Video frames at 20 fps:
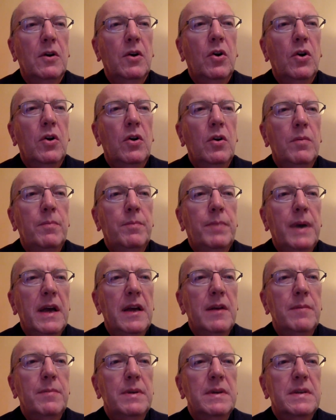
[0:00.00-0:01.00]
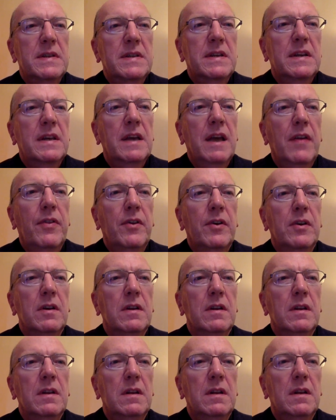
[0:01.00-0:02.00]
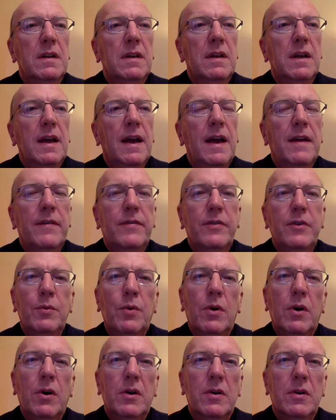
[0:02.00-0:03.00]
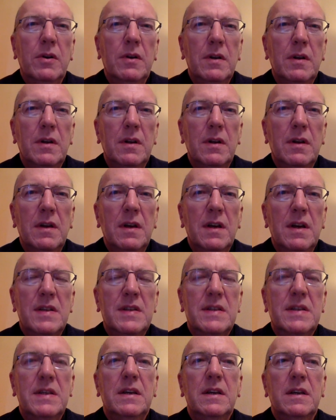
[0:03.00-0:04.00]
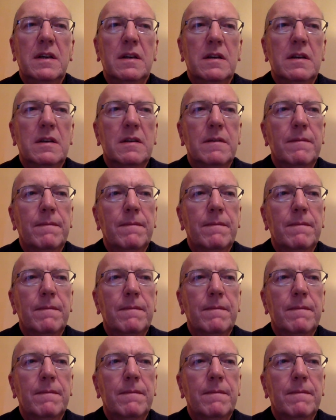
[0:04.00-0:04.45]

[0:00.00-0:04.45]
all babies together, everyone a seed.